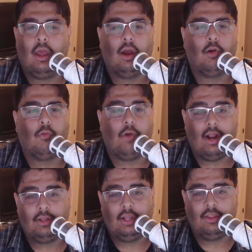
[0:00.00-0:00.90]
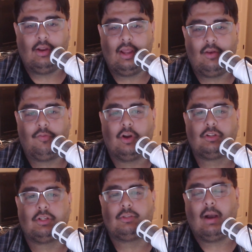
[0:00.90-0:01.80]
Red, on the other hand,
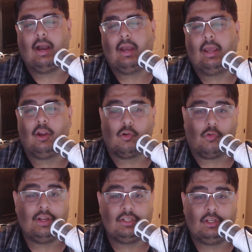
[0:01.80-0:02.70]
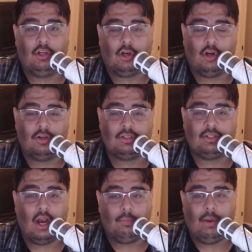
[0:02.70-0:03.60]
functions by increasing your current
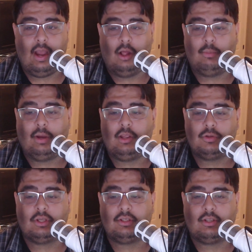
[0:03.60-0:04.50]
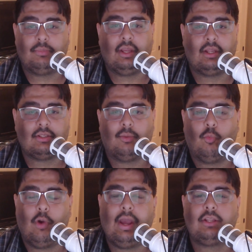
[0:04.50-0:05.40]
stockpile by using something in some
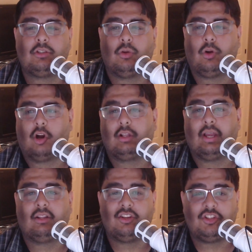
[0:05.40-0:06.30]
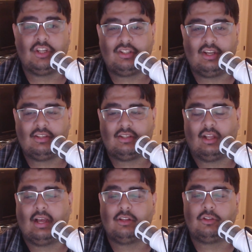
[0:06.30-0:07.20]
way. So a card like Logistics
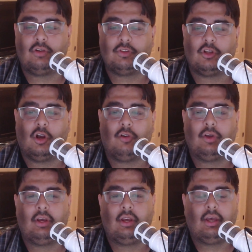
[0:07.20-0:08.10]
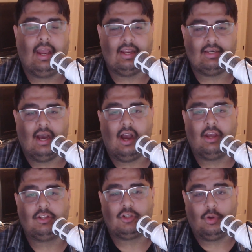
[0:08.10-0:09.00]
allows you to resolve a die
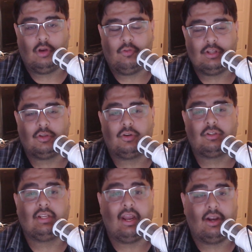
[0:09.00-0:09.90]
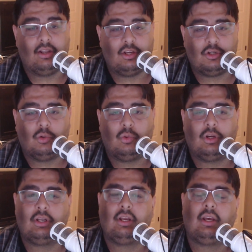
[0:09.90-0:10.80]
showing a resource to get an additional
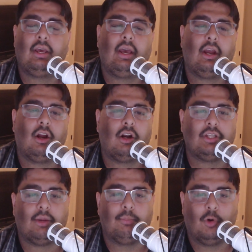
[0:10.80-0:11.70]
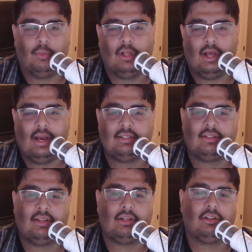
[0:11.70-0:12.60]
one. And cards like Mobilize
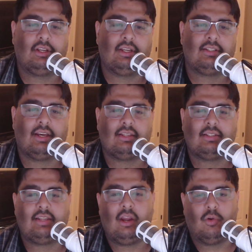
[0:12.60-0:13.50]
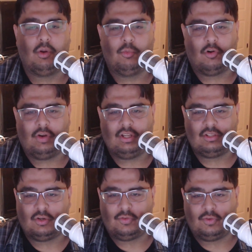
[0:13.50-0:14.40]
essentially says take one more
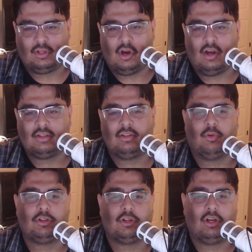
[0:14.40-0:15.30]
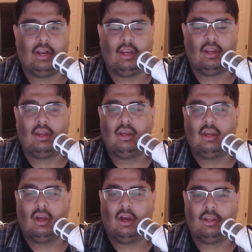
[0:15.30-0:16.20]
resource for the cost of what
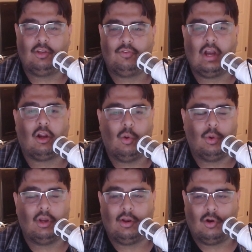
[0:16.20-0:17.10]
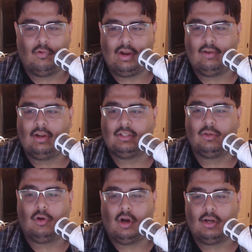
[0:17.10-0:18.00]
you've got going on already, right? So
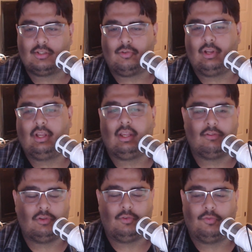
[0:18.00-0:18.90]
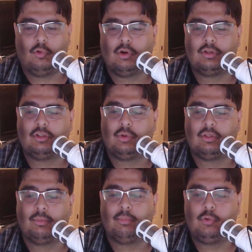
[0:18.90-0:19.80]
cost 3, it gives you 4, so it's
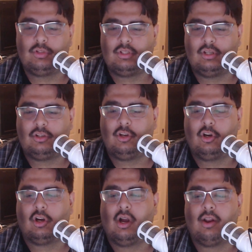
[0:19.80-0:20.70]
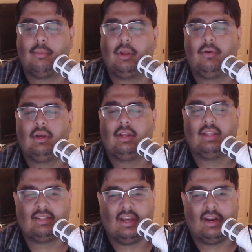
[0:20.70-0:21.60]
a boost into your economy.
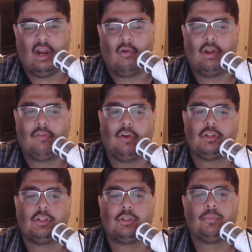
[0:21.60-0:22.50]
That's kind of how red functions.